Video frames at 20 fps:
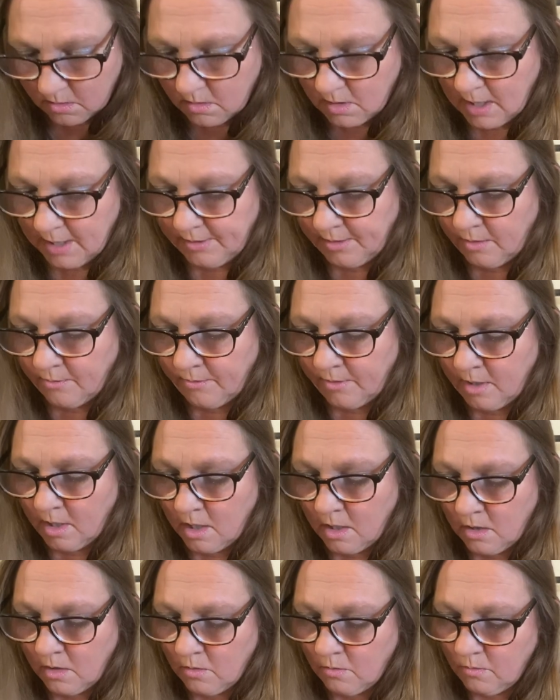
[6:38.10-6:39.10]
I don't
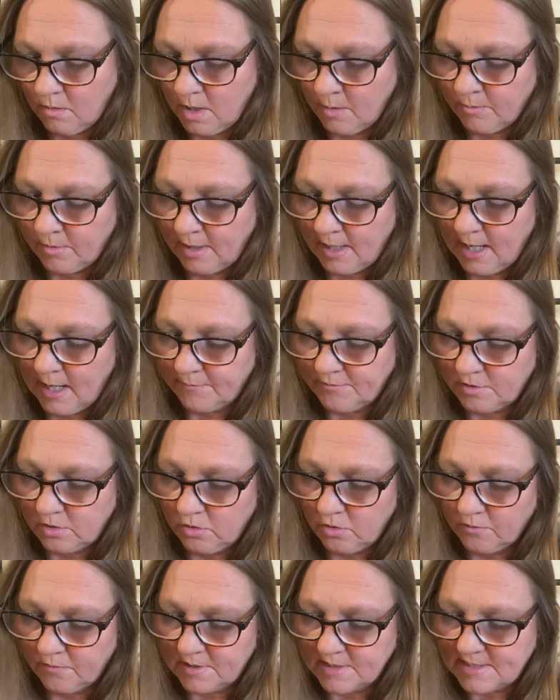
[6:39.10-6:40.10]
know. I'm going to have to
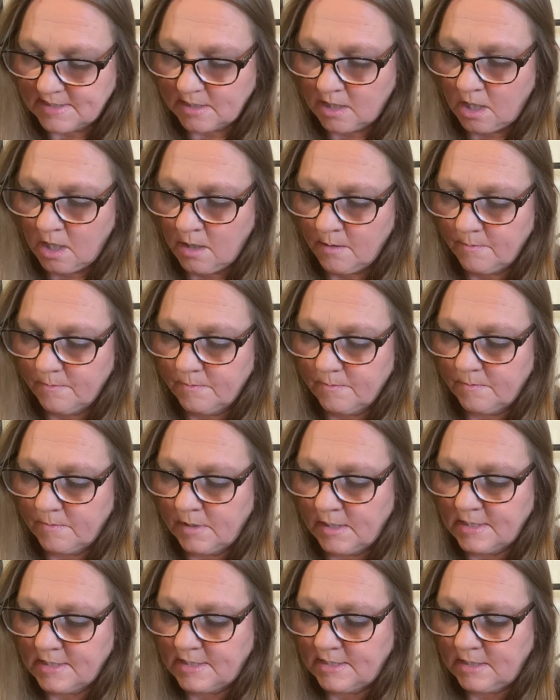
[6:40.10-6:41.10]
look this up
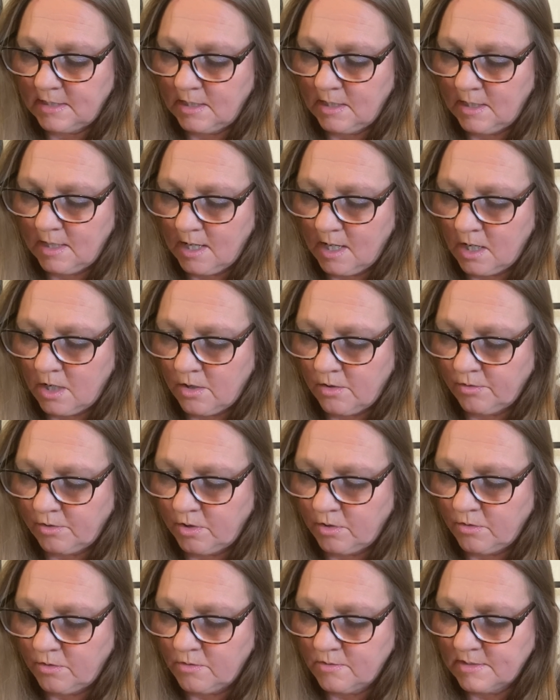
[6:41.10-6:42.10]
and see how you
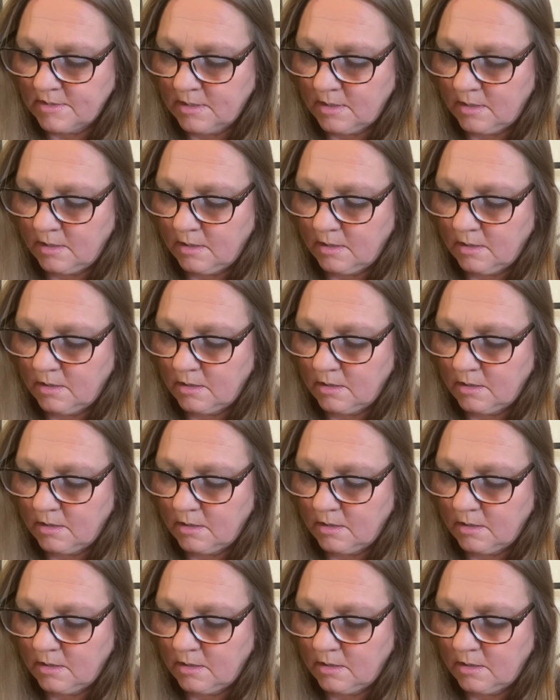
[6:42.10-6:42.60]
use it.